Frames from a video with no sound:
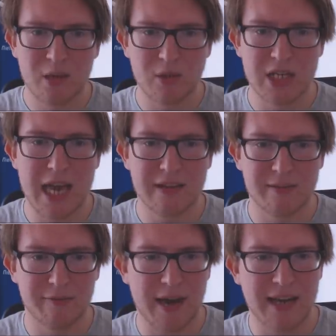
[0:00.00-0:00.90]
which had
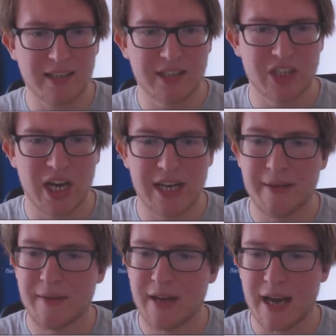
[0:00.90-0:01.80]
some finals in
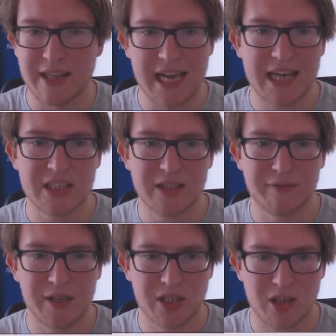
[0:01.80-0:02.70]
China, and they actually
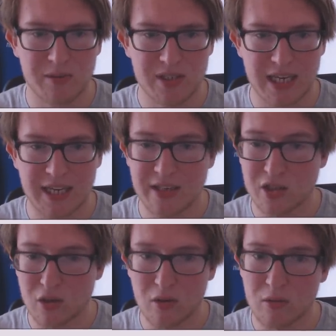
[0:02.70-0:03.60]
finish up second,
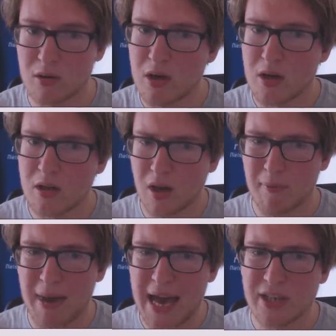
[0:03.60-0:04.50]
so not a
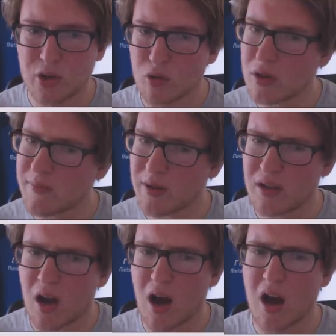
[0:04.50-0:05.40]
bad showing, but
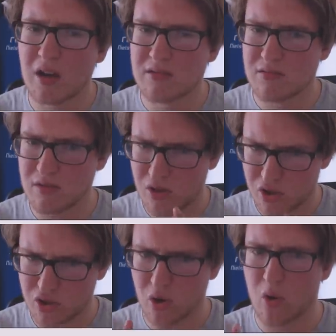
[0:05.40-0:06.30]
not the
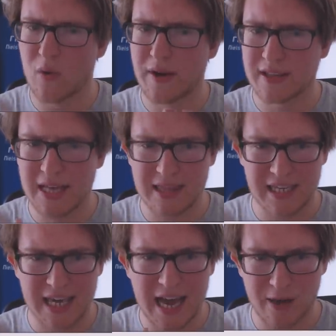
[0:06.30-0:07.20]
showing that they
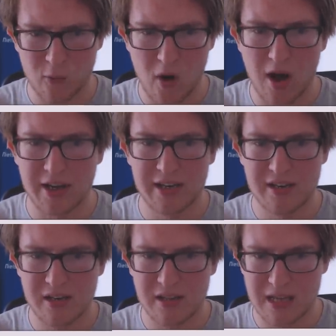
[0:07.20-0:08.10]
kind of wanted.
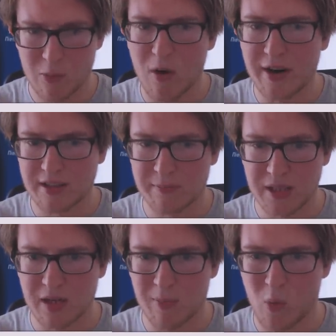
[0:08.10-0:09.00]
They wanted to be
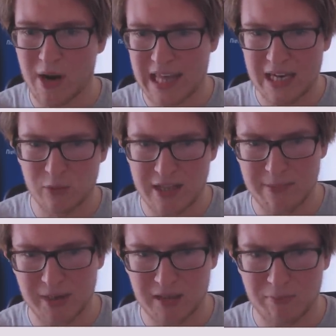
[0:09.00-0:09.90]
number one, and that's why they
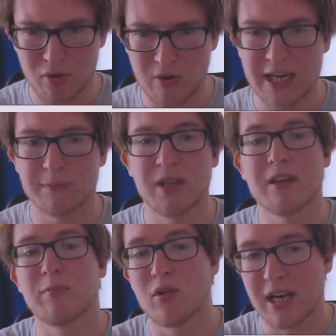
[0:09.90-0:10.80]
picked up Pronax, but
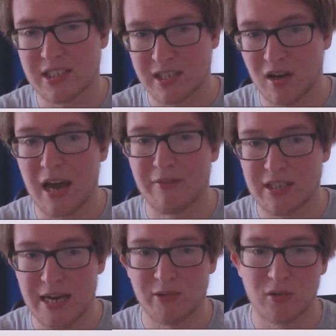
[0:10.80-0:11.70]
then Pronax did not have
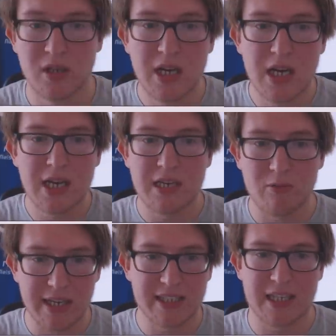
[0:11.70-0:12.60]
time to
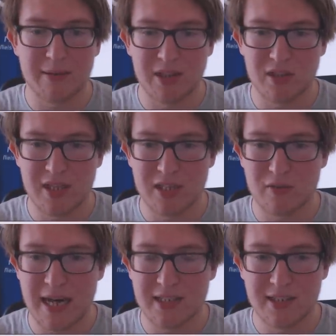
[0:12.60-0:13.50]
really set them into the
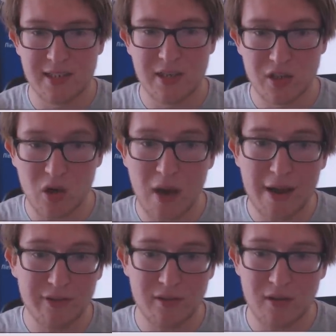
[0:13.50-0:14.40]
strats. So
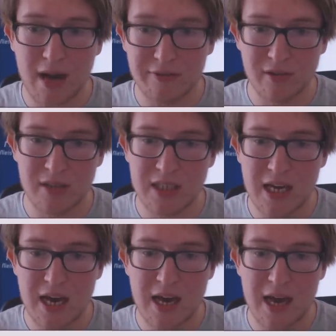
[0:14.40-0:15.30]
after the
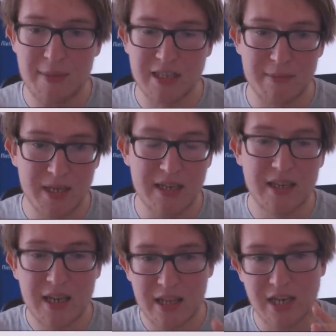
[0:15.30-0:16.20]
MSI Beat It,
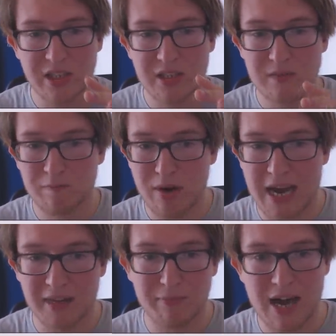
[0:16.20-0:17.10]
they just
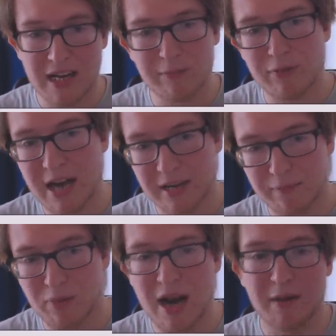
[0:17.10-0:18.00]

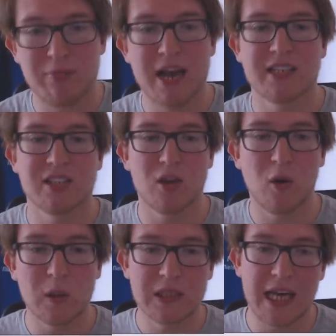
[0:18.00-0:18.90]
practice
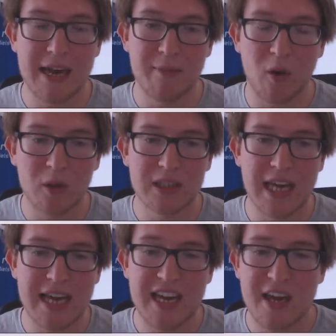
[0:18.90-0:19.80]
all time, all
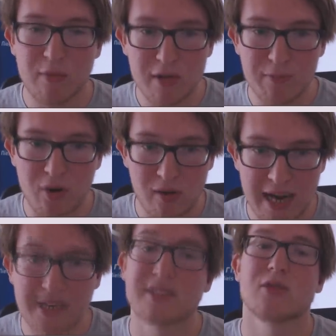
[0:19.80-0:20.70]
day with
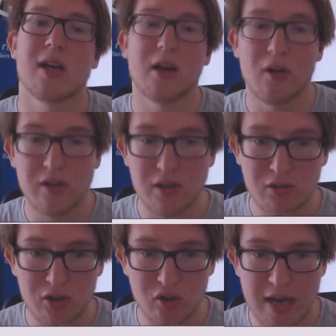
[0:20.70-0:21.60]
Pronax, trying to learn the new
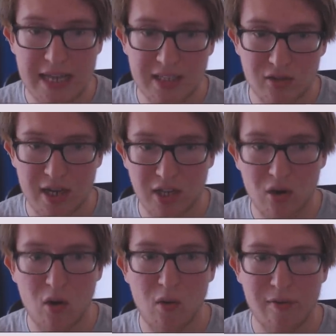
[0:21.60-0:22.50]
strats, trying to
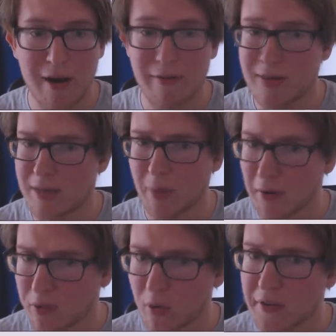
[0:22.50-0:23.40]
go over everything. But
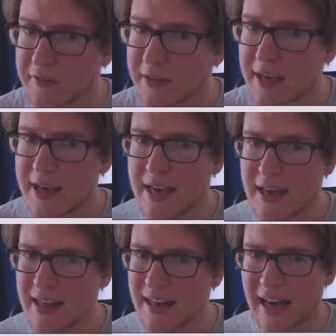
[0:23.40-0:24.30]
of course,
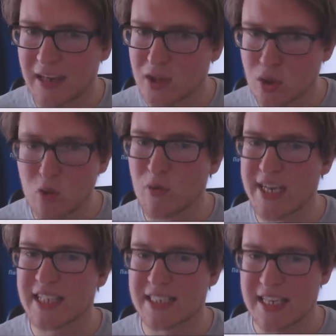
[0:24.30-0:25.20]
like 2
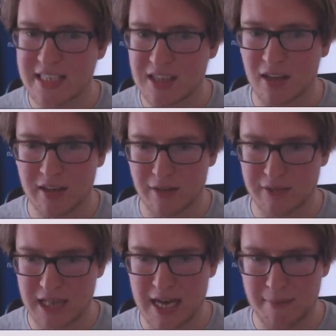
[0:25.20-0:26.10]
weeks is not enough
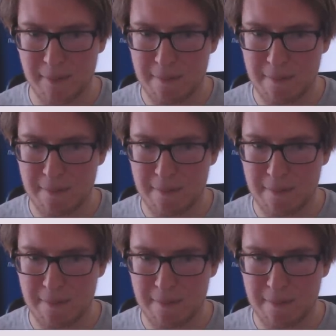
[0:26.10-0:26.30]
time